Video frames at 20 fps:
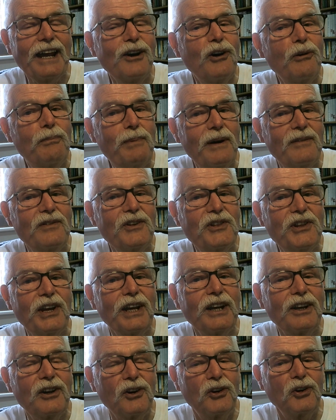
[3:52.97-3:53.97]
I hope
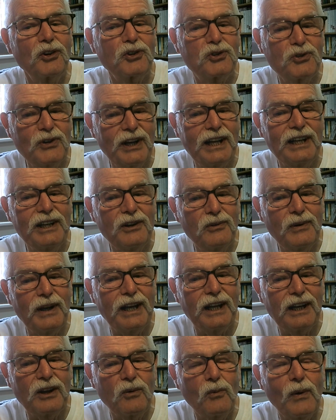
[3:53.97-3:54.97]
everything goes really,
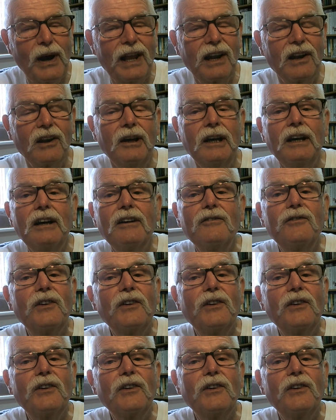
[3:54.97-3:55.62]
really well